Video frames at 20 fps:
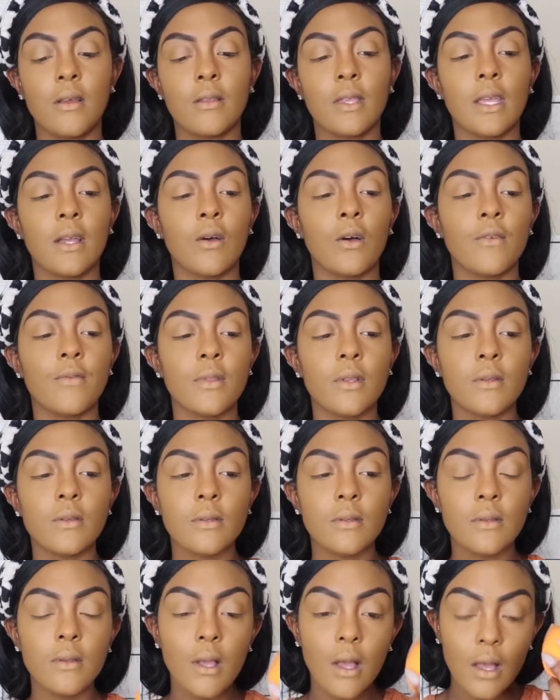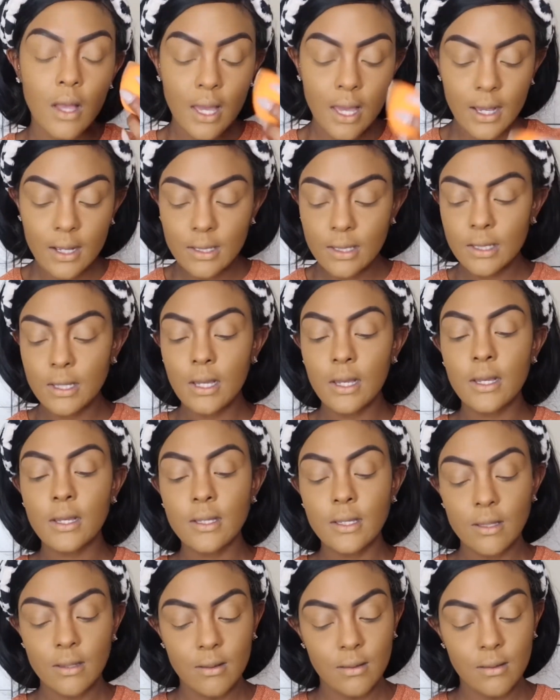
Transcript: Take off a little excess.